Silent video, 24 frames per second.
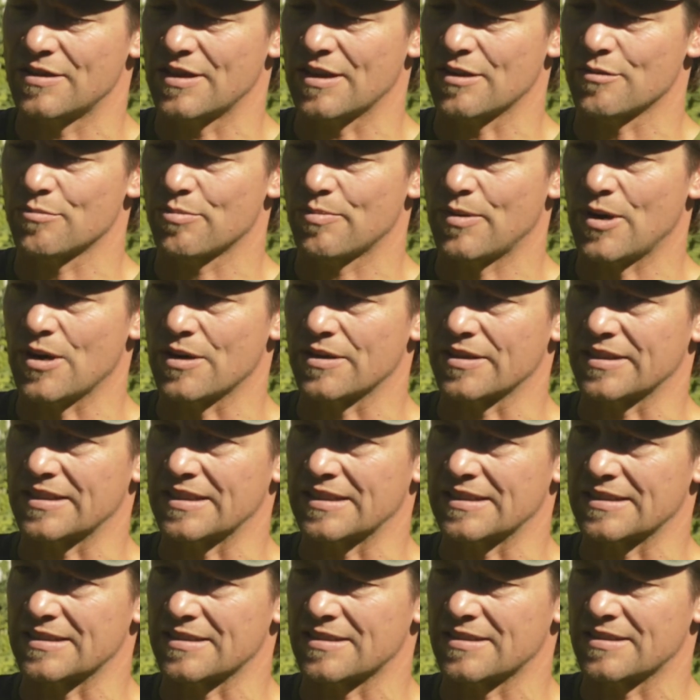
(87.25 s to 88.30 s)
the other part
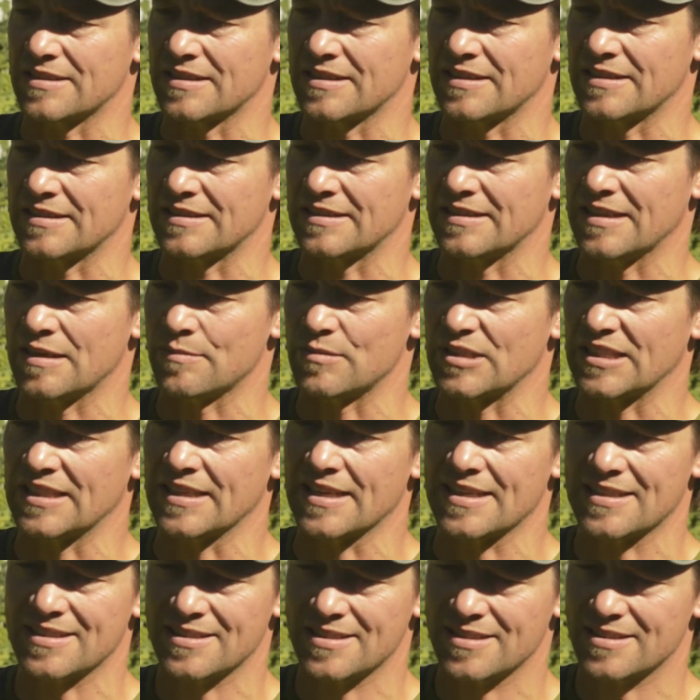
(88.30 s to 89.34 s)
is, uh, I mean,
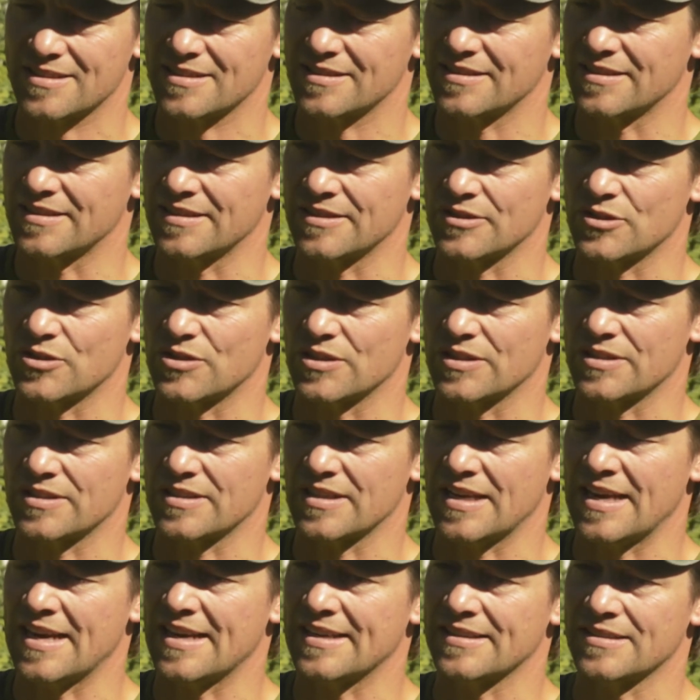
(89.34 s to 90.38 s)
lettuce is just
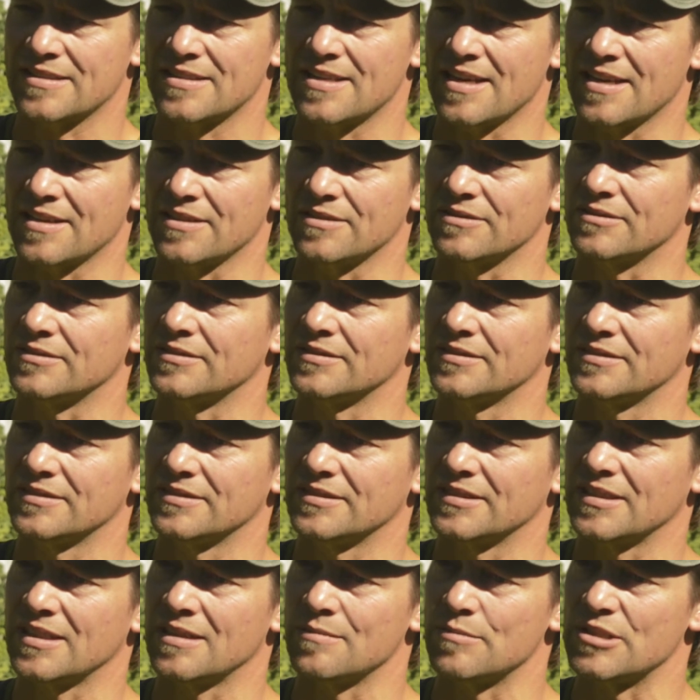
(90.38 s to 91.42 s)
hands down.
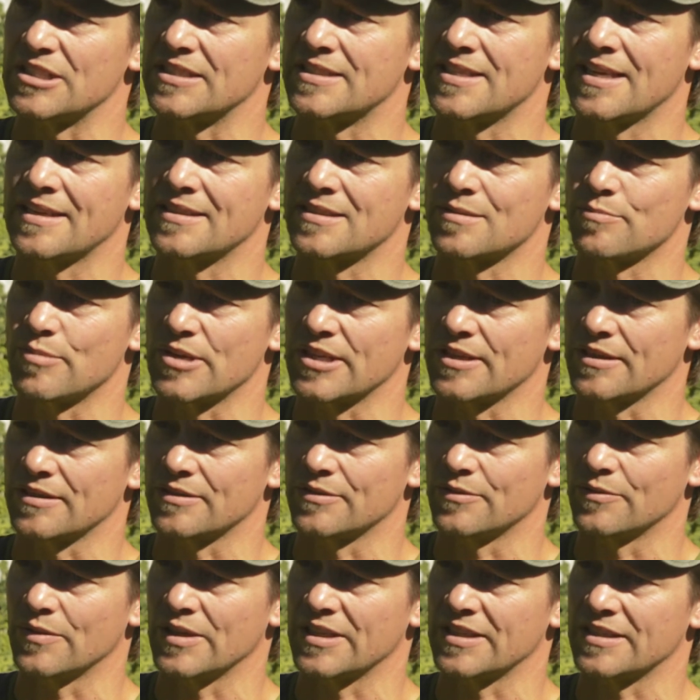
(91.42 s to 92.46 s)
I mean, tastes better
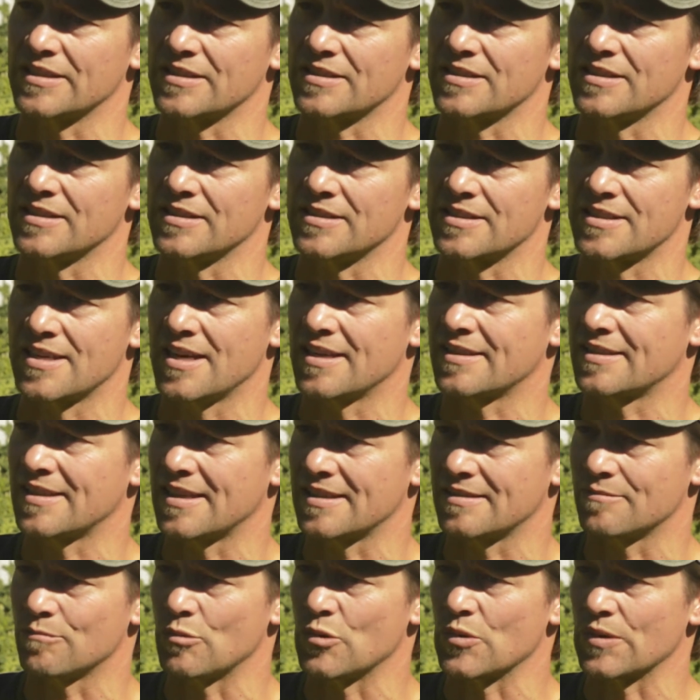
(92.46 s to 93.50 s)
when it is cut
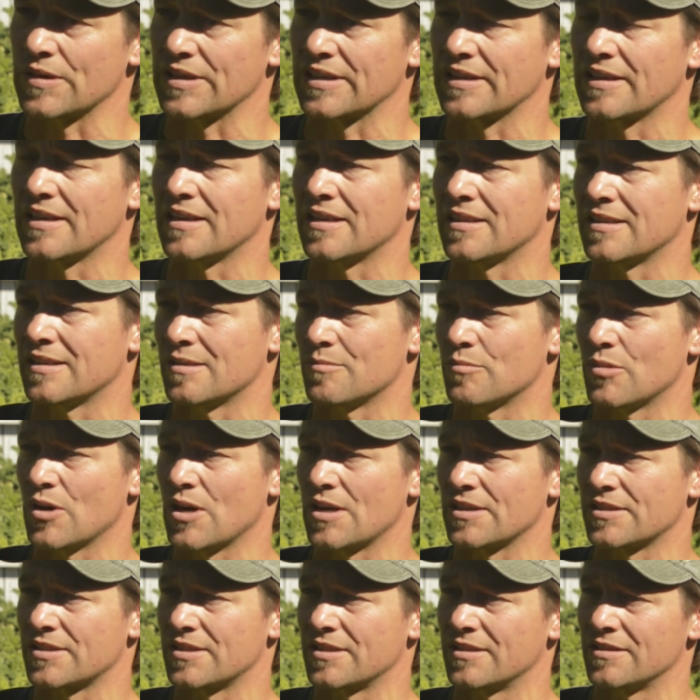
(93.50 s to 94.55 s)
that morning and then
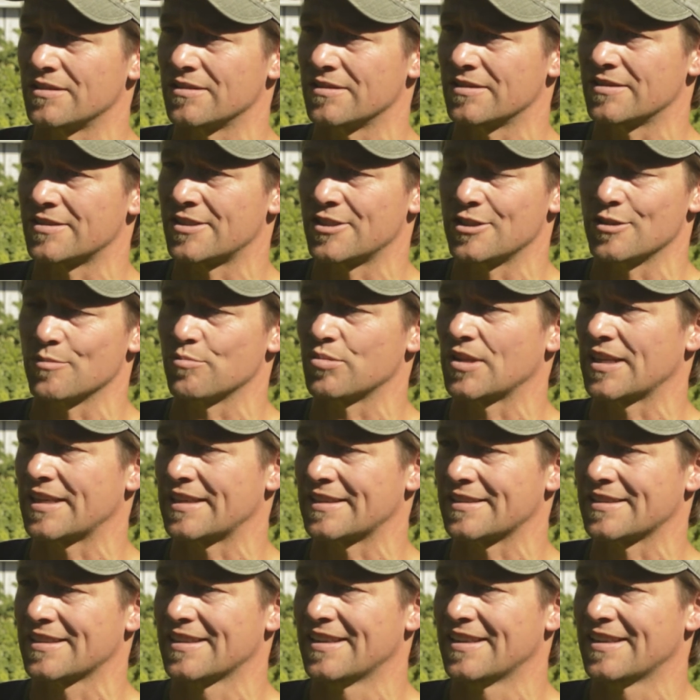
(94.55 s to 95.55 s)
brought to you to your plate